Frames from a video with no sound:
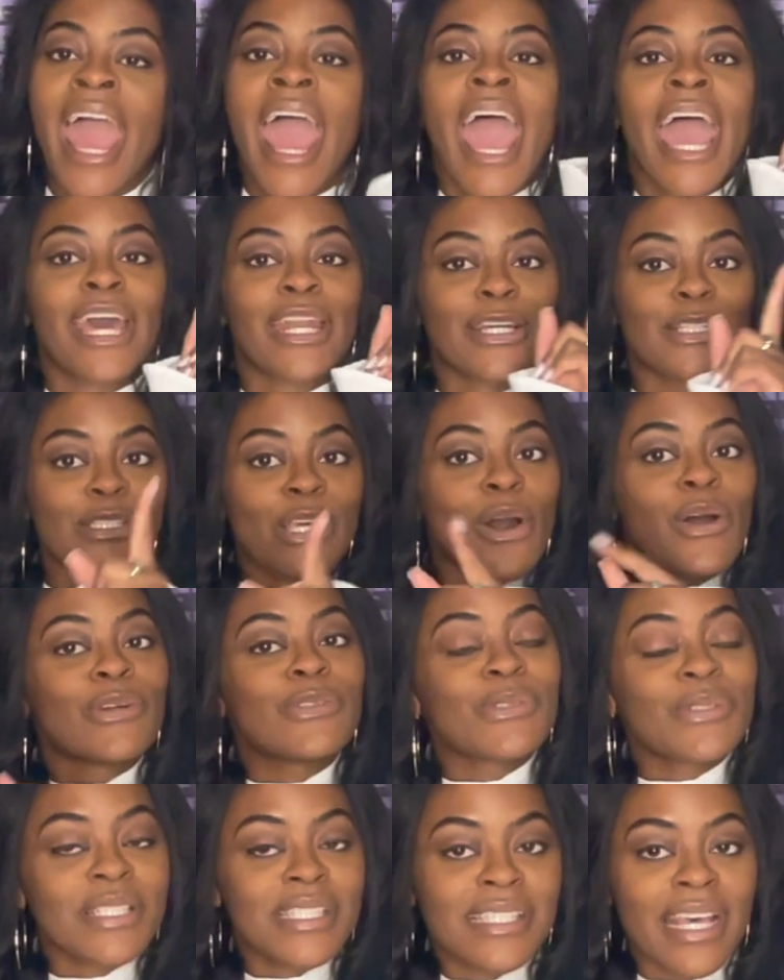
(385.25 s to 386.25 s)
And I told
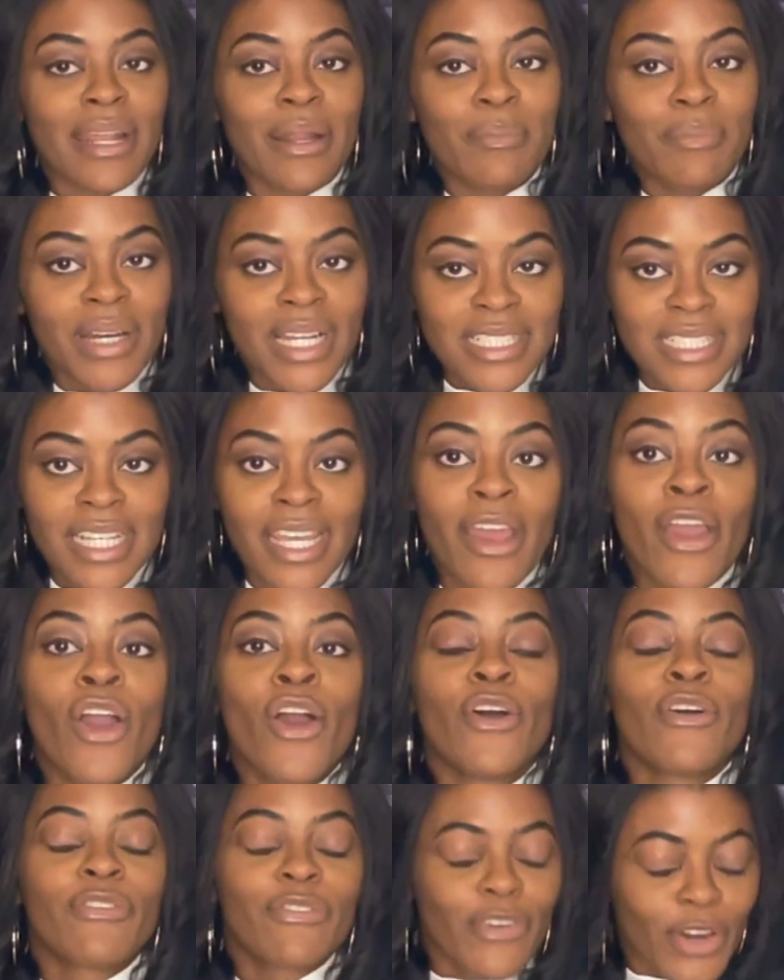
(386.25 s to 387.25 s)
you to set a budget
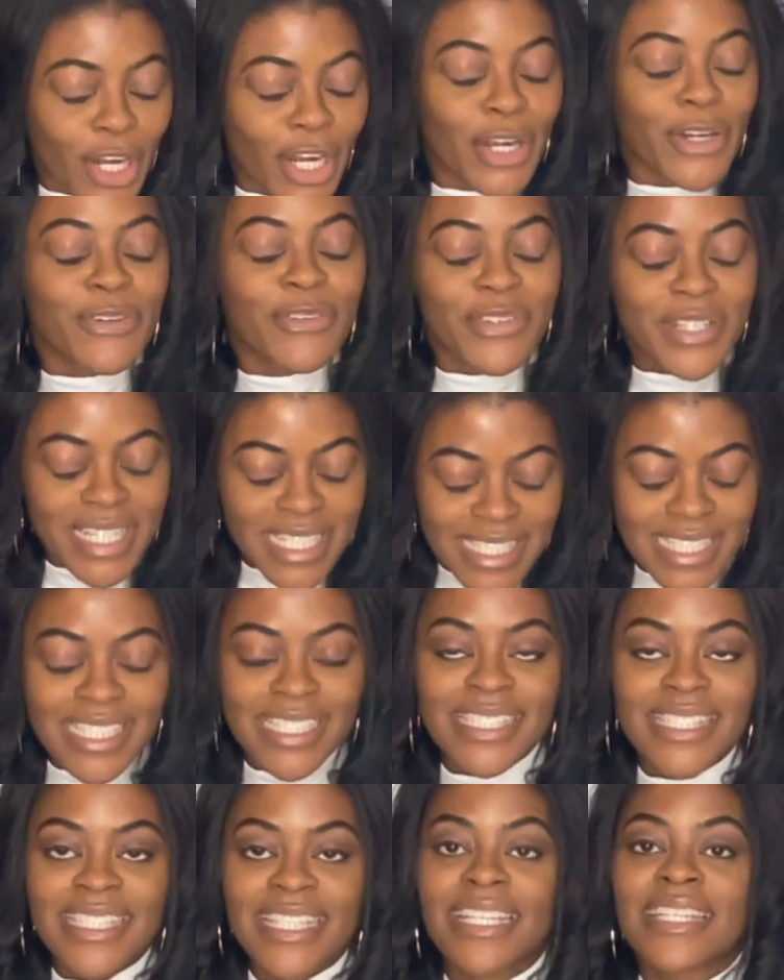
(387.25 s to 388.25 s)
for a
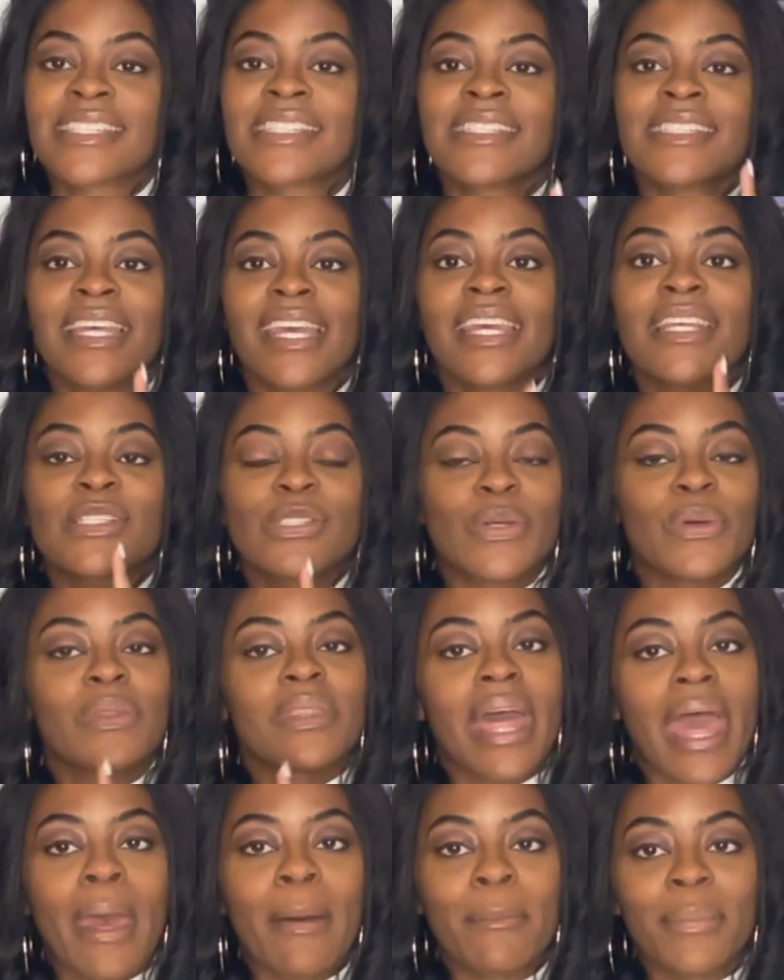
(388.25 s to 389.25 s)
reason, sis. Stick to
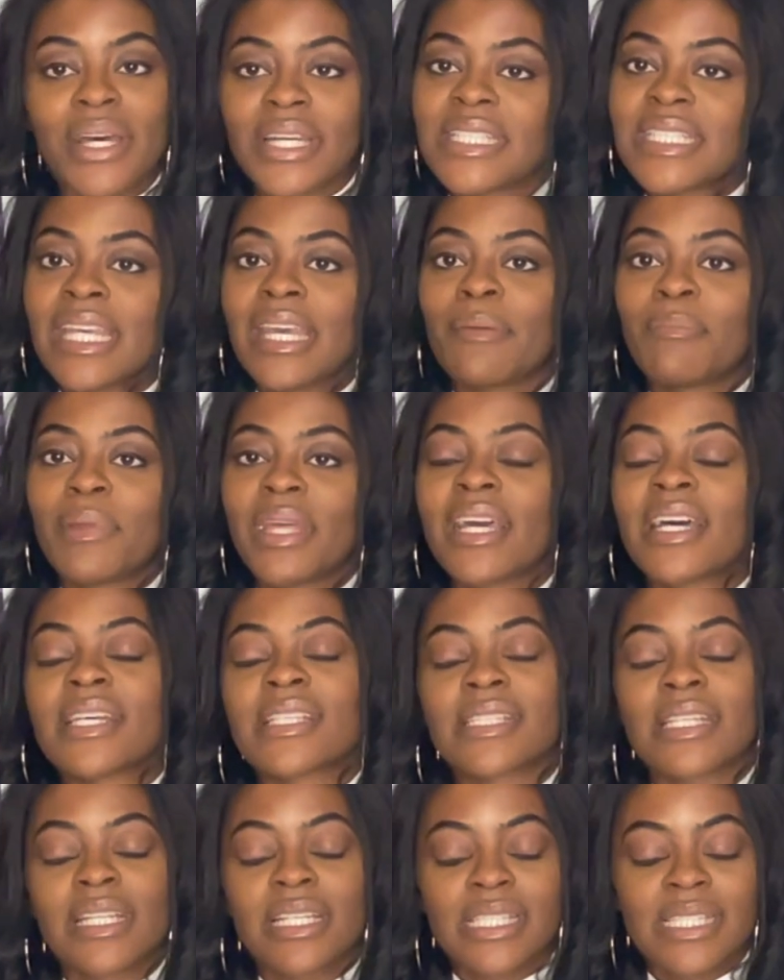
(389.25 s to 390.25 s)
that budget because
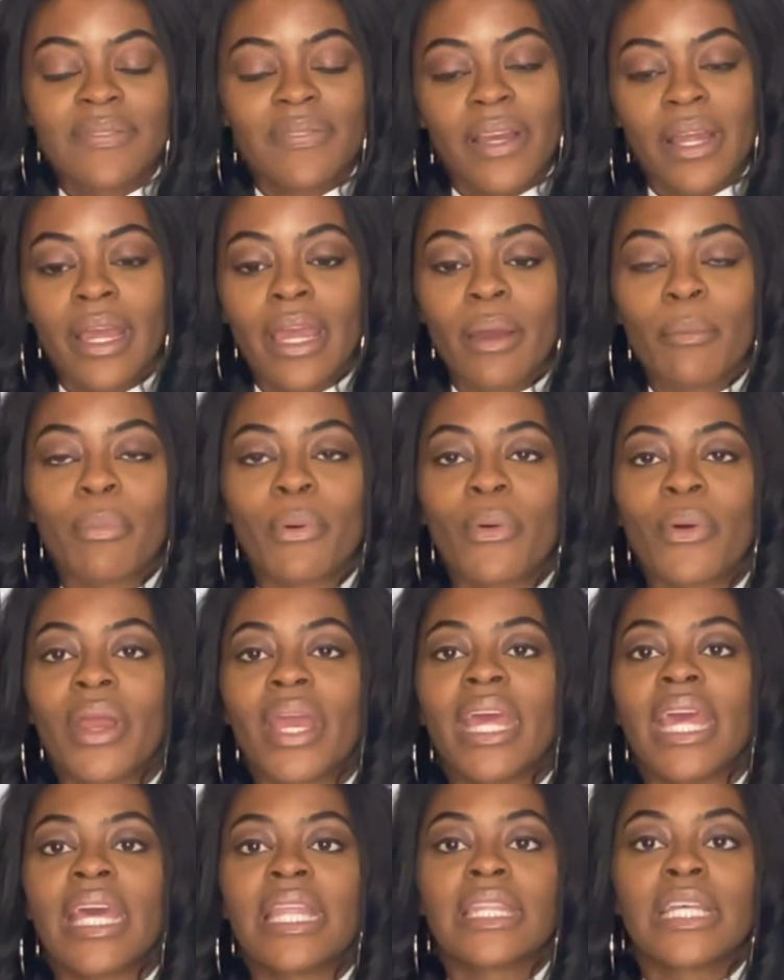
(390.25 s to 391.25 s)
it is very
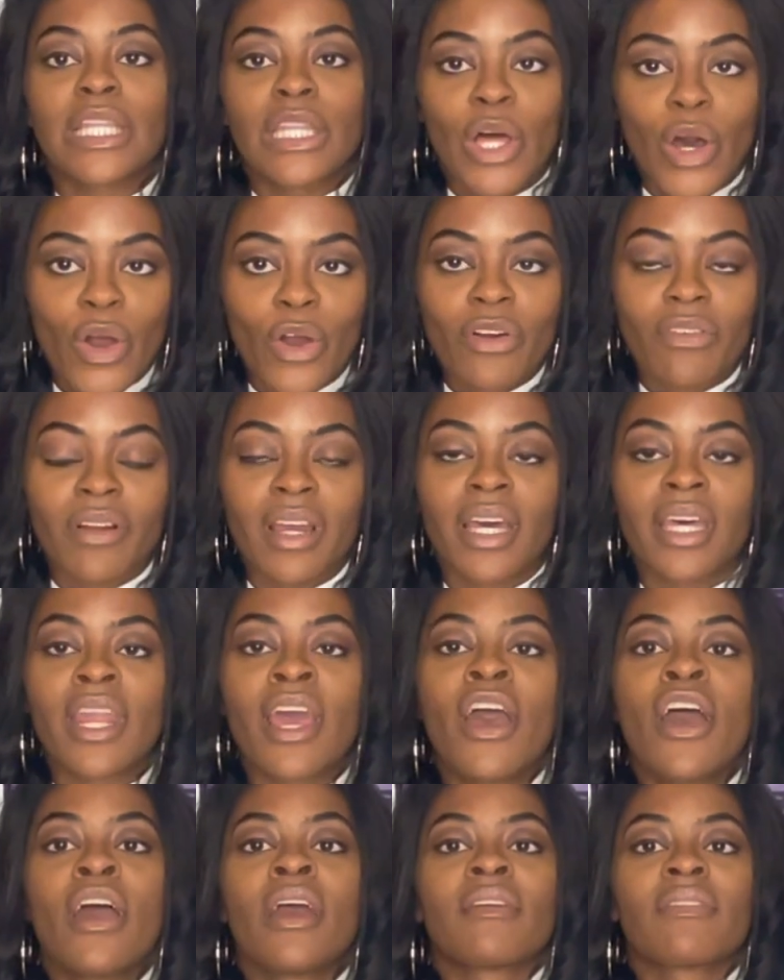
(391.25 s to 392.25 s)
important in the long run
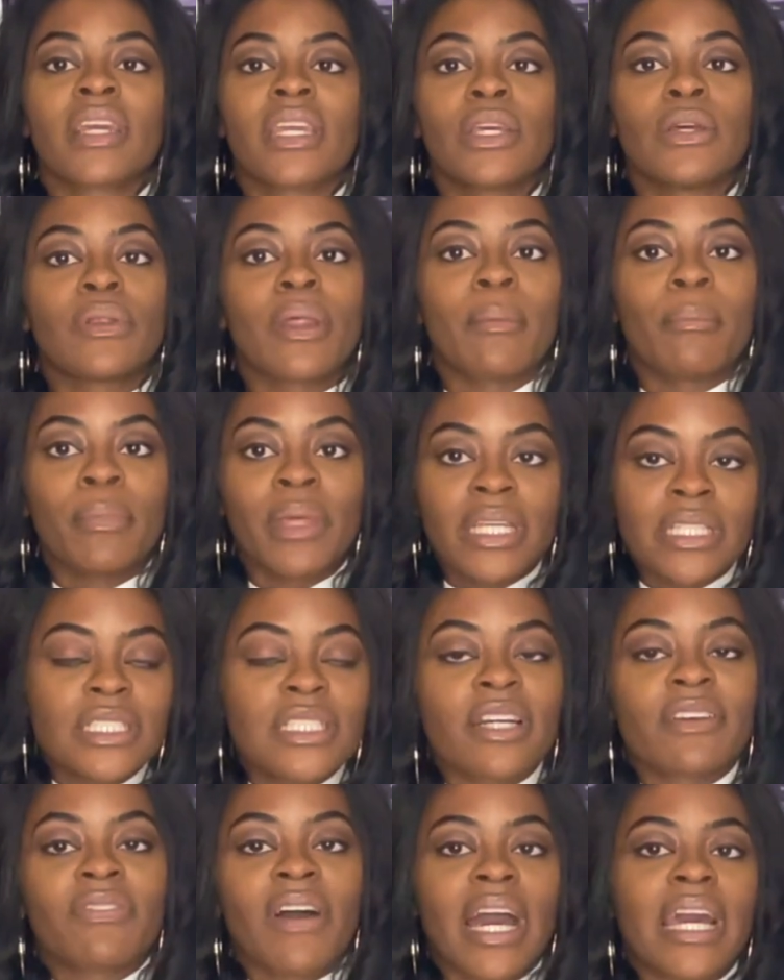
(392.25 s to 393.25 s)
for you to meet
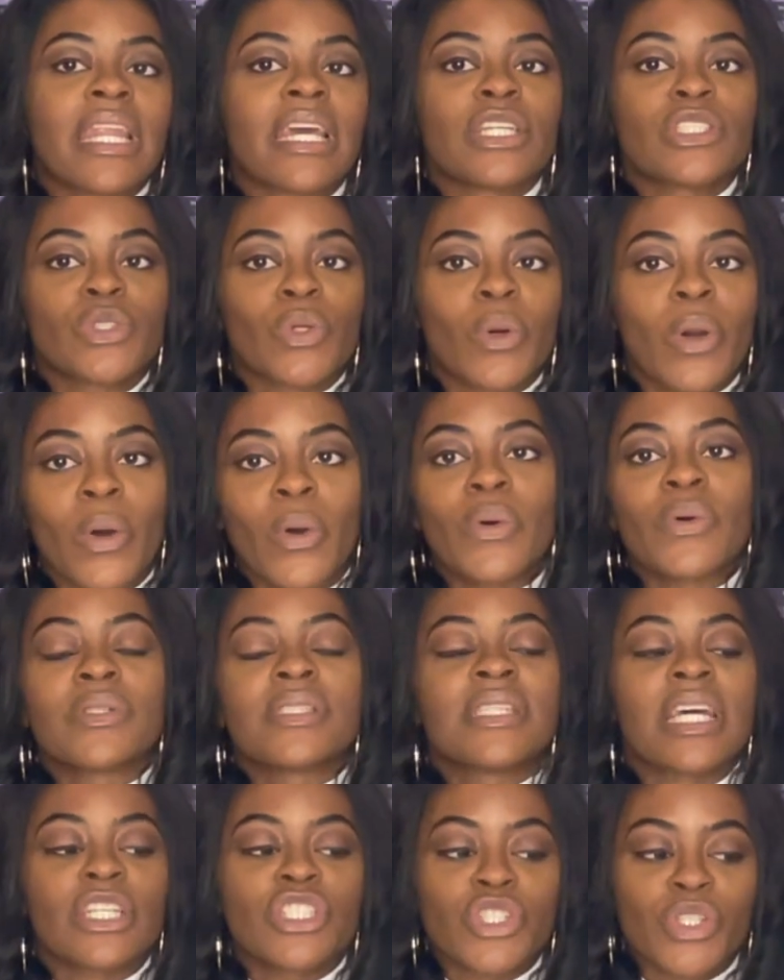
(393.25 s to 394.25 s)
your financial goals
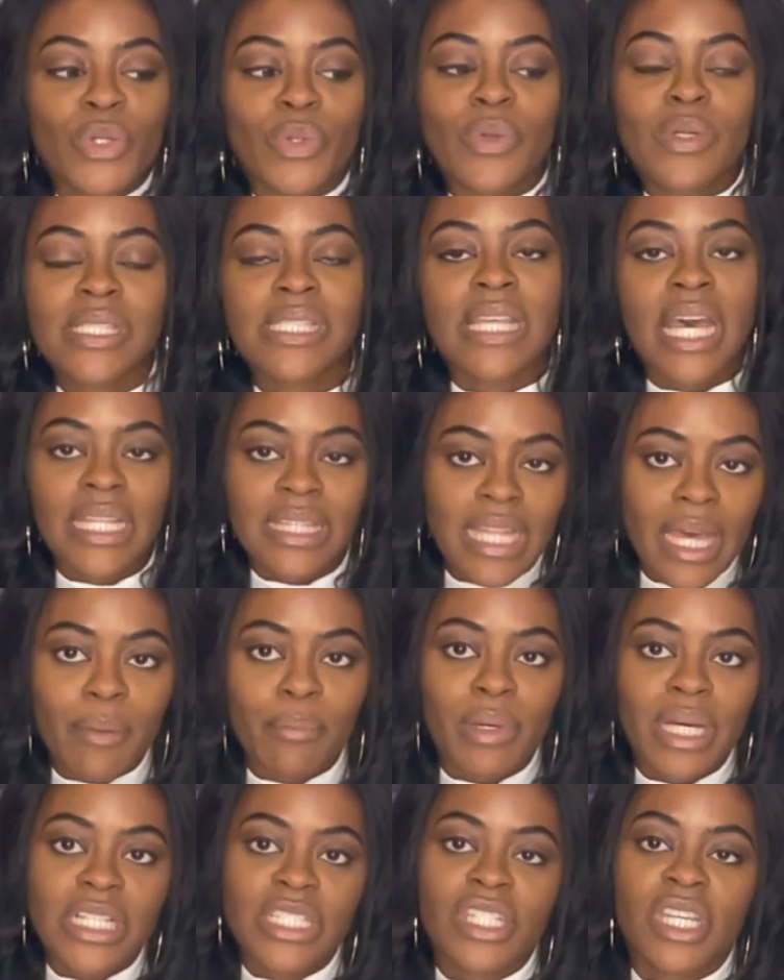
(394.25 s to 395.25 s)
that you set that
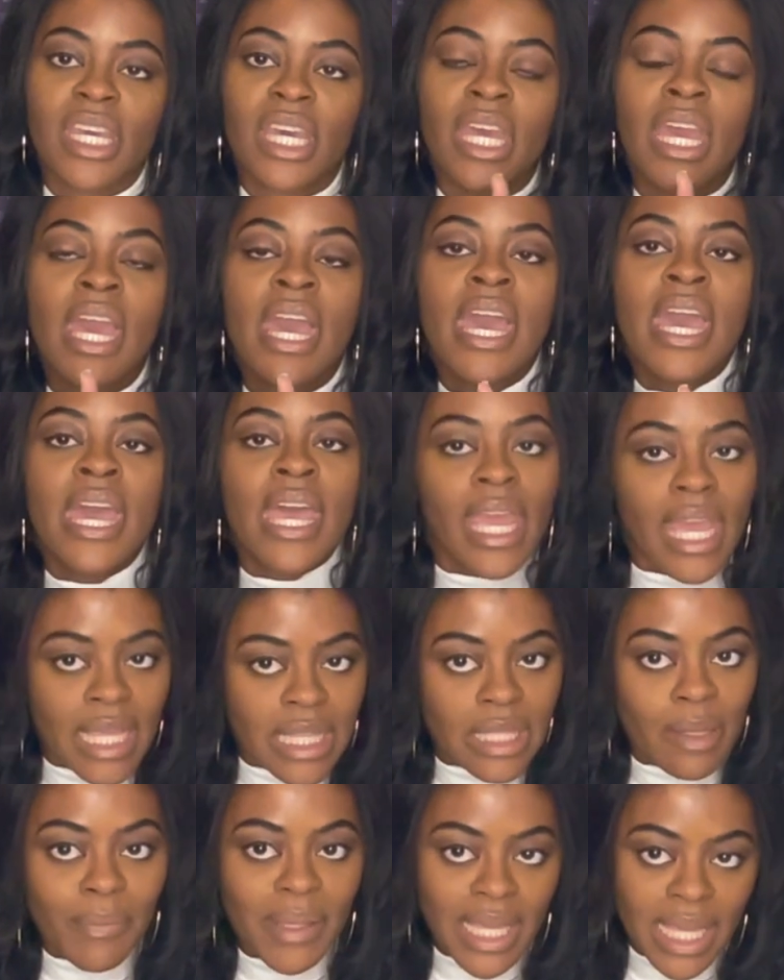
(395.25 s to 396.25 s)
budget in
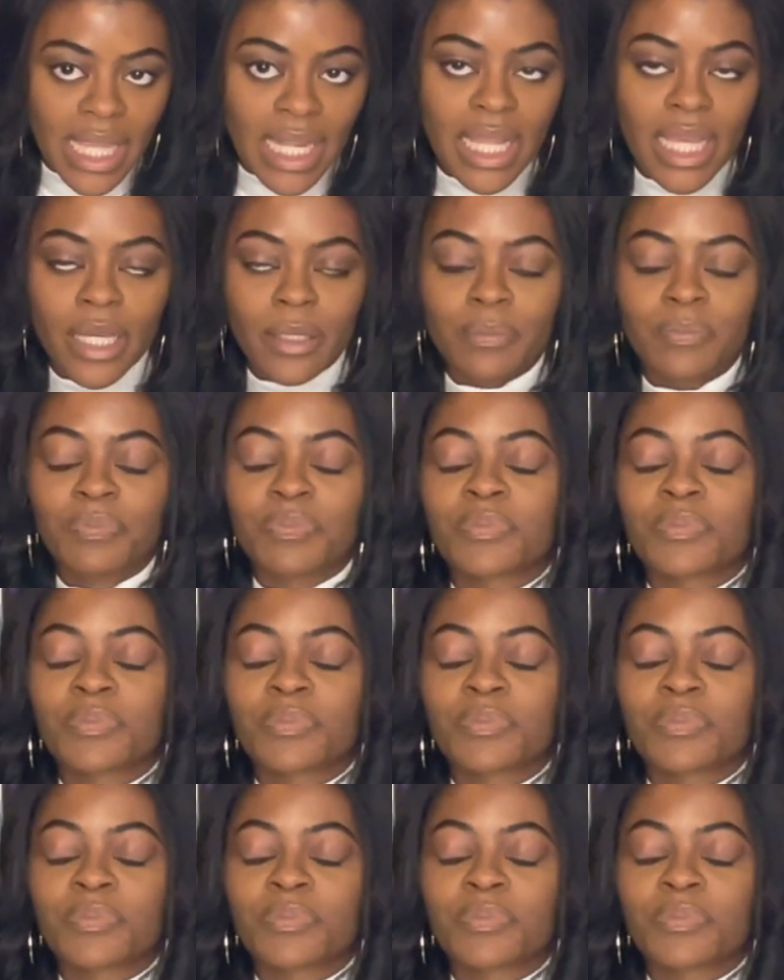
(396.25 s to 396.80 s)
the beginning.